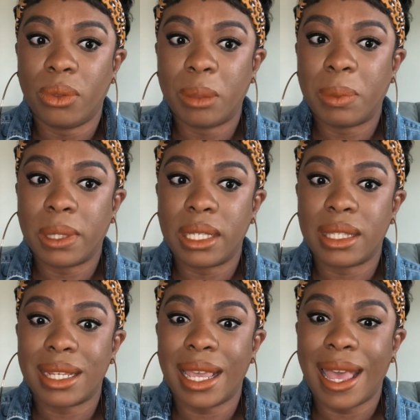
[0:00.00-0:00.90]
the police
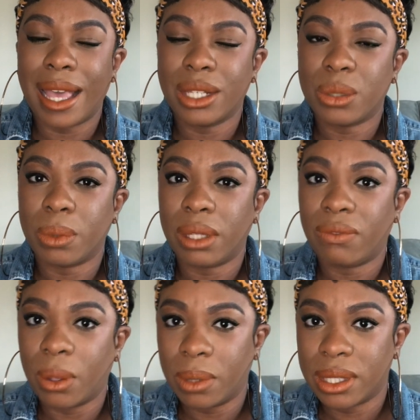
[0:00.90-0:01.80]
to actually
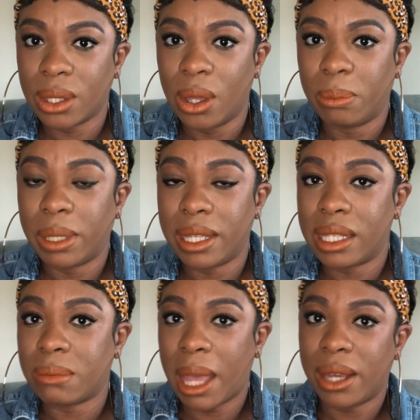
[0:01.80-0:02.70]
focus on police
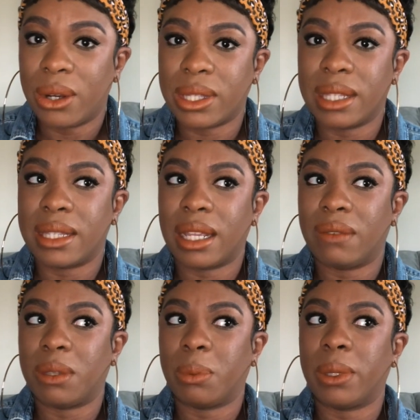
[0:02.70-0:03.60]
matters instead of
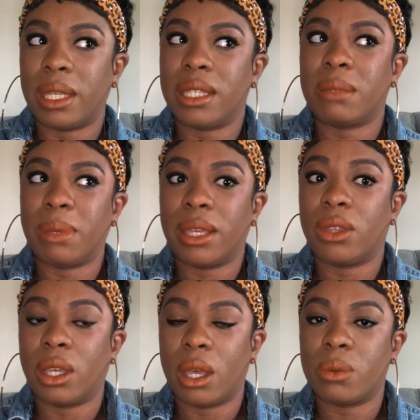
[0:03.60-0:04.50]
the police being the
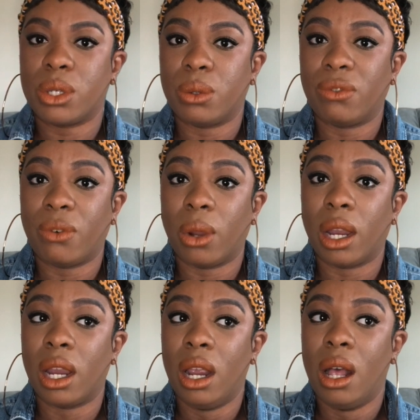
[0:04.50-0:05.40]
go-to
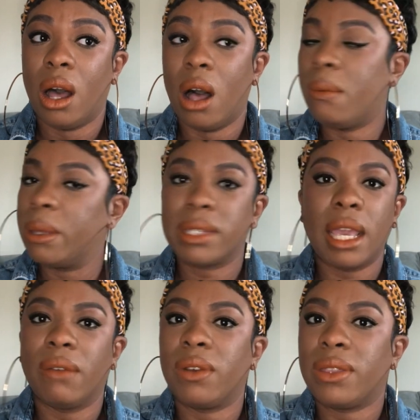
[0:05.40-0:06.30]
for almost
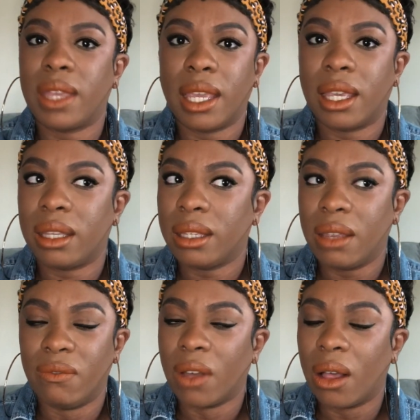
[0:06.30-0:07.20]
everything
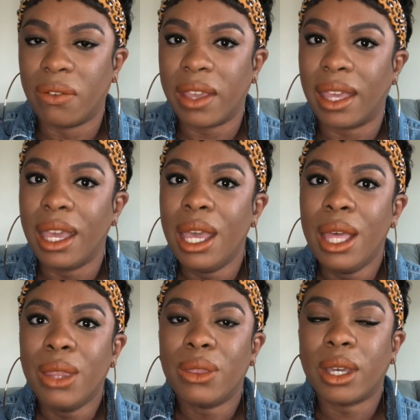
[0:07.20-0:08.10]
involving
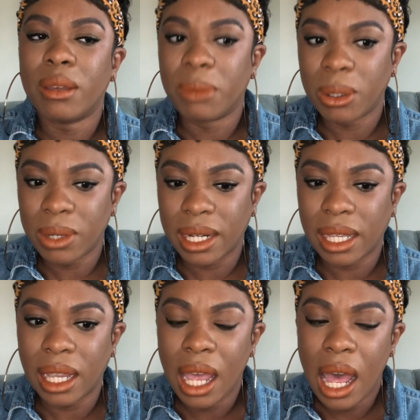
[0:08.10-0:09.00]
the community.